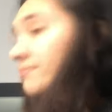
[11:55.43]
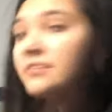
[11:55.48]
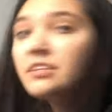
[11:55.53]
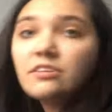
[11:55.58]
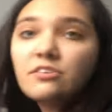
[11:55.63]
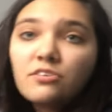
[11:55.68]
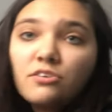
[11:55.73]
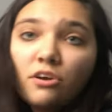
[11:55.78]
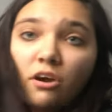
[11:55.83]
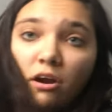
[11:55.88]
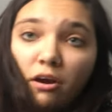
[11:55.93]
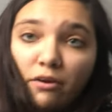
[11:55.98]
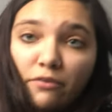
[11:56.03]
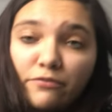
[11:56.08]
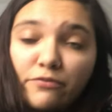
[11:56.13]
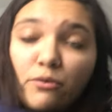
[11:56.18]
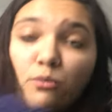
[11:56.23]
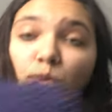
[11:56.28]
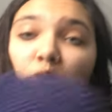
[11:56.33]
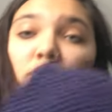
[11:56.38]
scarf
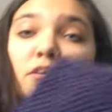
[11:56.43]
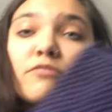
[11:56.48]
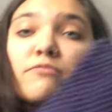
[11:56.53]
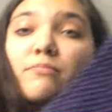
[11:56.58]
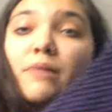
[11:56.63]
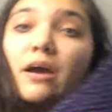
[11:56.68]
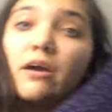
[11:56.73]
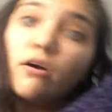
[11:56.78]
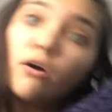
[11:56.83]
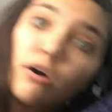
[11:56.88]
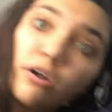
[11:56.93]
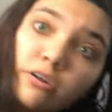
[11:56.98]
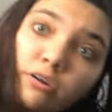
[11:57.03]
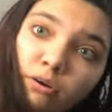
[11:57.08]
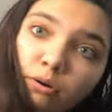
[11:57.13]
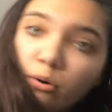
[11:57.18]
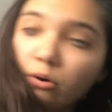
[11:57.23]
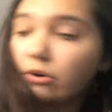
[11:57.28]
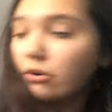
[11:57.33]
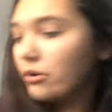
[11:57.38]
for one of my other
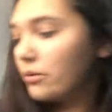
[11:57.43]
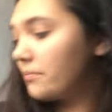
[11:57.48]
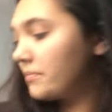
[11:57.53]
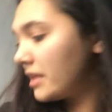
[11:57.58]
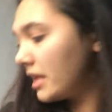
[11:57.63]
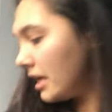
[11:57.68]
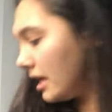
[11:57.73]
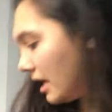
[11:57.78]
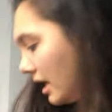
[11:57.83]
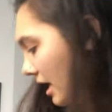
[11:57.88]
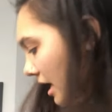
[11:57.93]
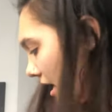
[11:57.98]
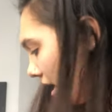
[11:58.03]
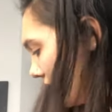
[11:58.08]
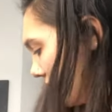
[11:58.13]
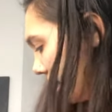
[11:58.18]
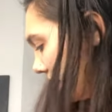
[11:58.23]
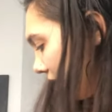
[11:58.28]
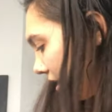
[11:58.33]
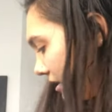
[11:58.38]
coworkers.
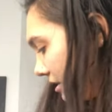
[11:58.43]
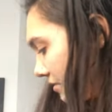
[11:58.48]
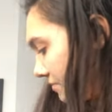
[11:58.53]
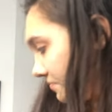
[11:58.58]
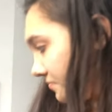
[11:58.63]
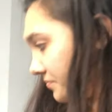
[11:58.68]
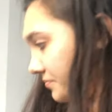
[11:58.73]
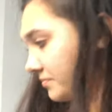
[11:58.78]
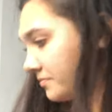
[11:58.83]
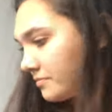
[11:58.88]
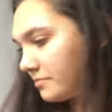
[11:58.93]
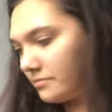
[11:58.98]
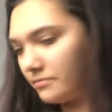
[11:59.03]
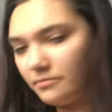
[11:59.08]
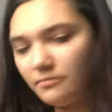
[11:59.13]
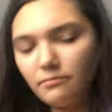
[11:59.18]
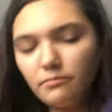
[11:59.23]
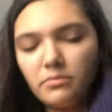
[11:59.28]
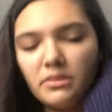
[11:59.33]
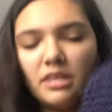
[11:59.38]
And
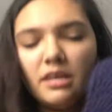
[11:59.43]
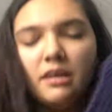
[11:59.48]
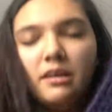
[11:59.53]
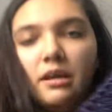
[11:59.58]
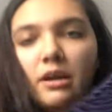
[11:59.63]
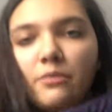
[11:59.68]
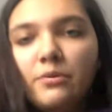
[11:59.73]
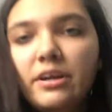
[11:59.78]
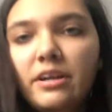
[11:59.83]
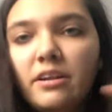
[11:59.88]
I really